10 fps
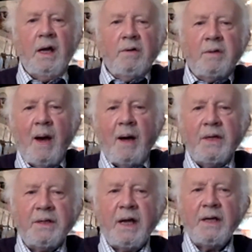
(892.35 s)
It was about
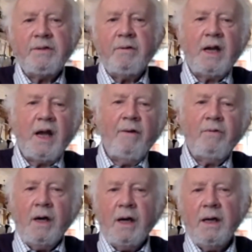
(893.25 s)
disaster
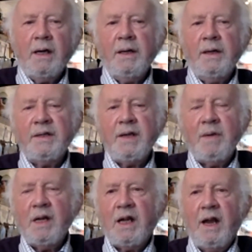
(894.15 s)
recovery, and
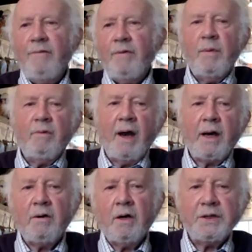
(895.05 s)
somebody came from the Red
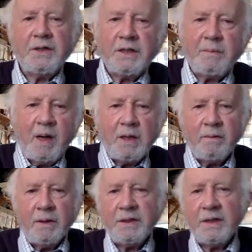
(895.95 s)
Cross to speak
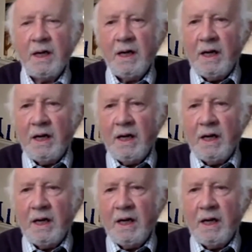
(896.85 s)
to us.